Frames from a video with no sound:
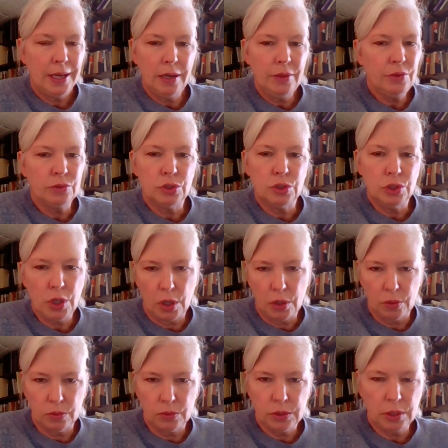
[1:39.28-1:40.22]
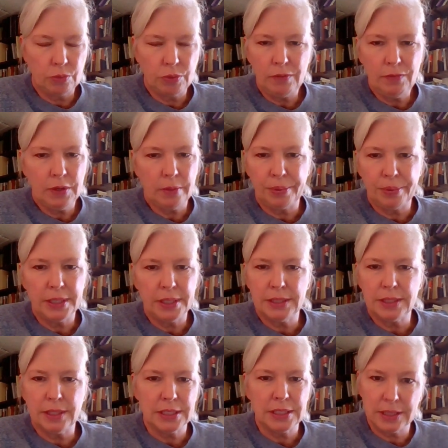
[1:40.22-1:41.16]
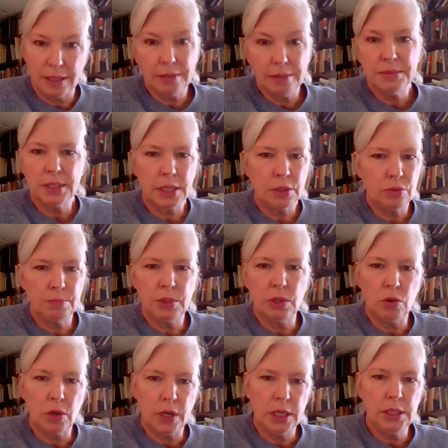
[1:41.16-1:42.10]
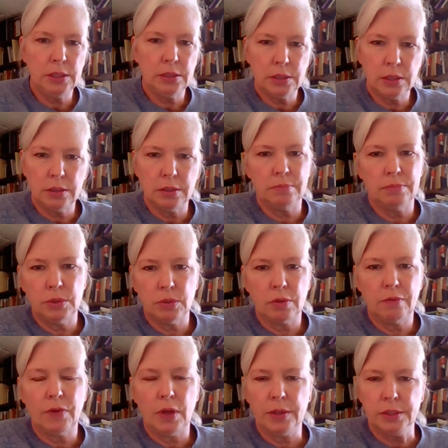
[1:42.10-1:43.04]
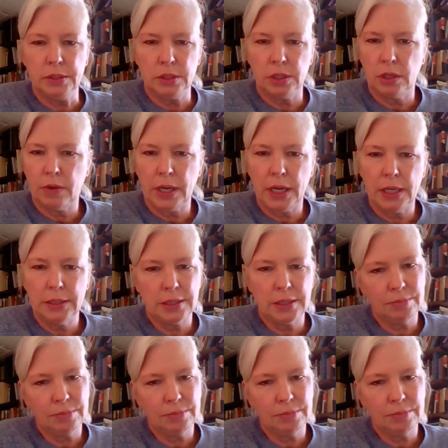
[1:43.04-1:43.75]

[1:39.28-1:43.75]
and others don't. So even a place that seems like it would be great to sort of volunteer at,